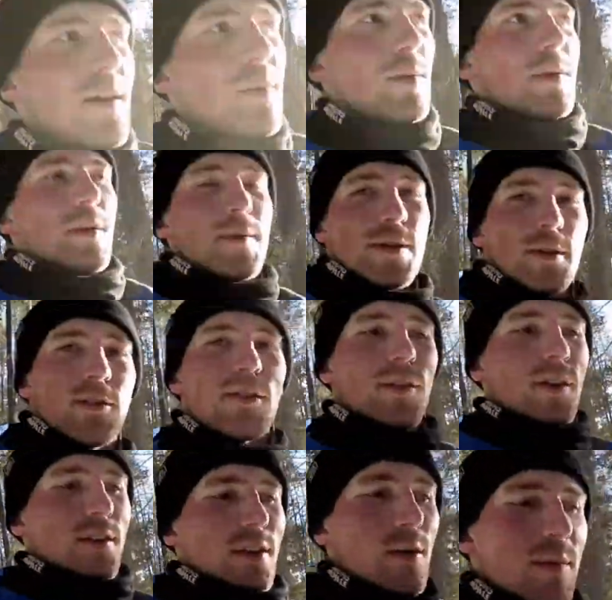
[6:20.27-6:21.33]
yeah, it probably took me just
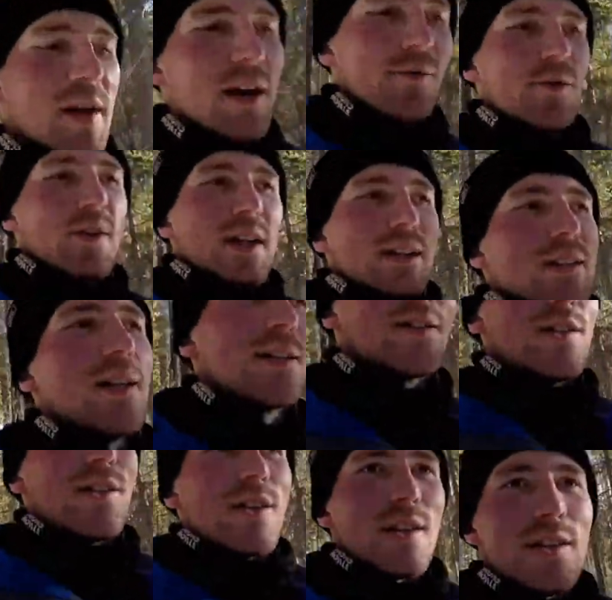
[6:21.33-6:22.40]
as long to come down through that
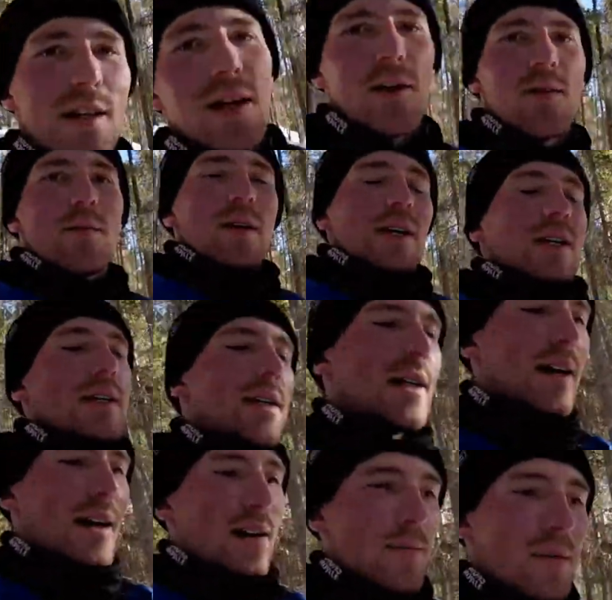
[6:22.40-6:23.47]
section as it did to go up.
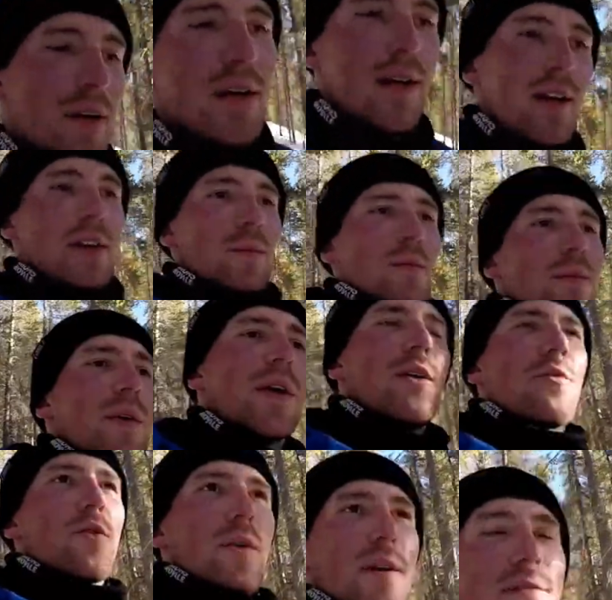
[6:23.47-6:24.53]
I've
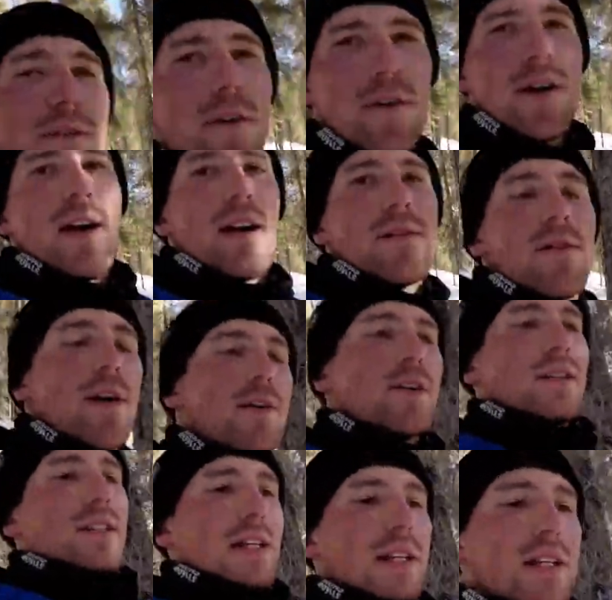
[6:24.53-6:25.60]
been going for about 4.5
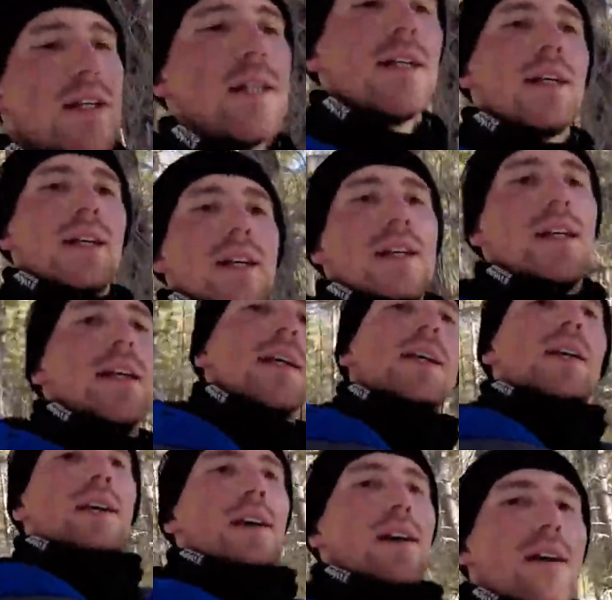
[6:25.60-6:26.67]
hours.
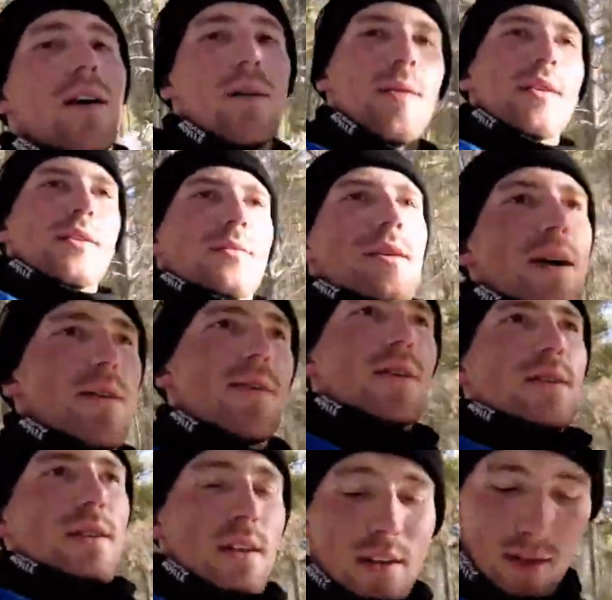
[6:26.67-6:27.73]
It's
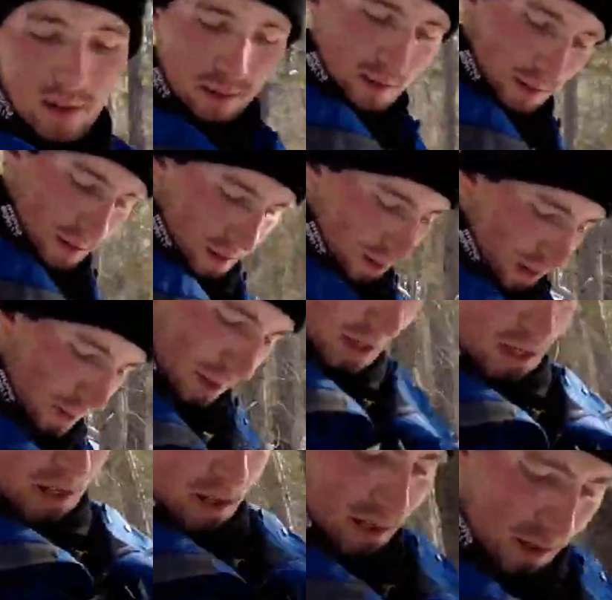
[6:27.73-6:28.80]
about a 6
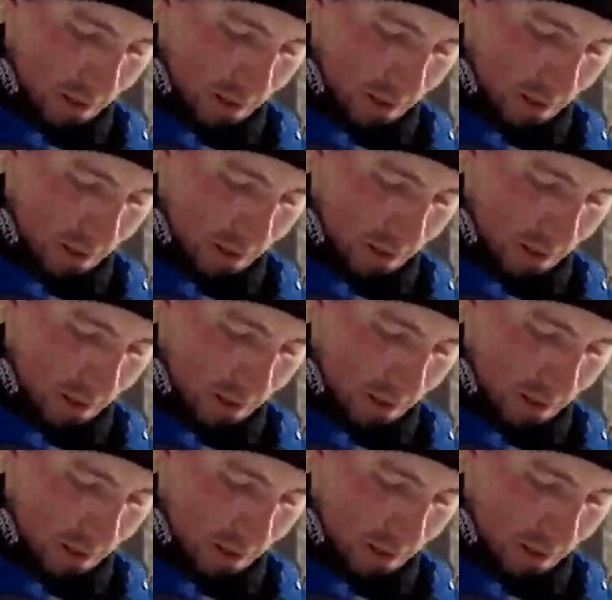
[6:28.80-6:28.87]
kilometre,